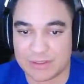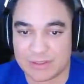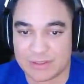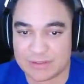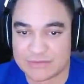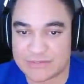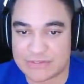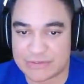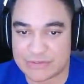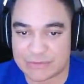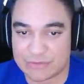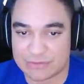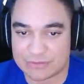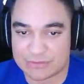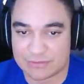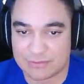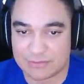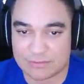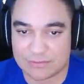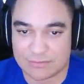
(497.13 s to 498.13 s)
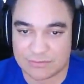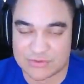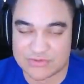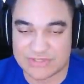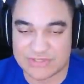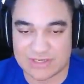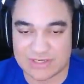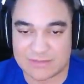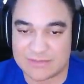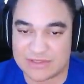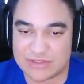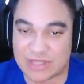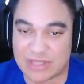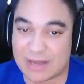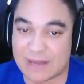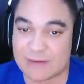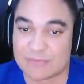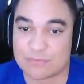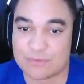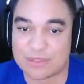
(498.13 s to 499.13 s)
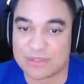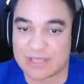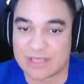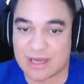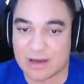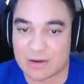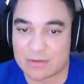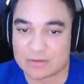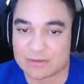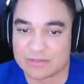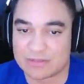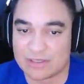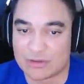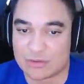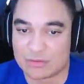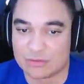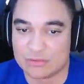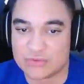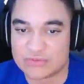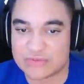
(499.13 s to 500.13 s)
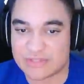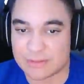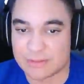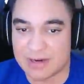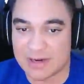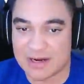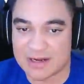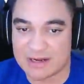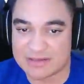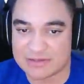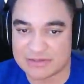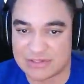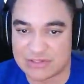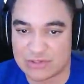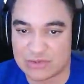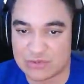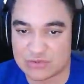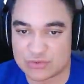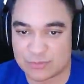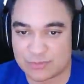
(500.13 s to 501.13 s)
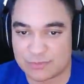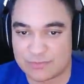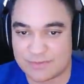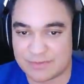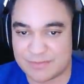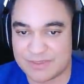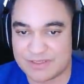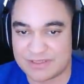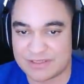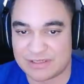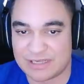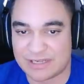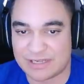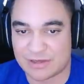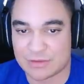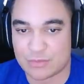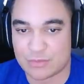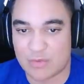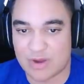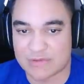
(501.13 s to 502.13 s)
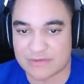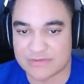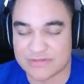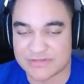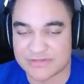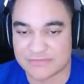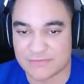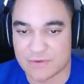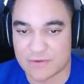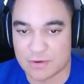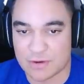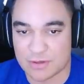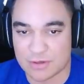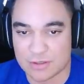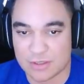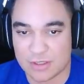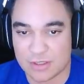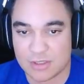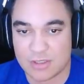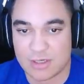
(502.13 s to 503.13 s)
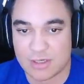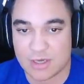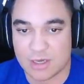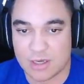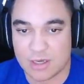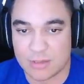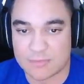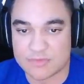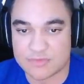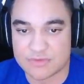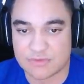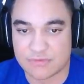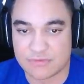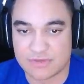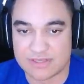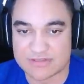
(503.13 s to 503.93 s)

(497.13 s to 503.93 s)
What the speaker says: So most times they kind of freak out, they go lose their minds because they're used to being like around this far. So if you get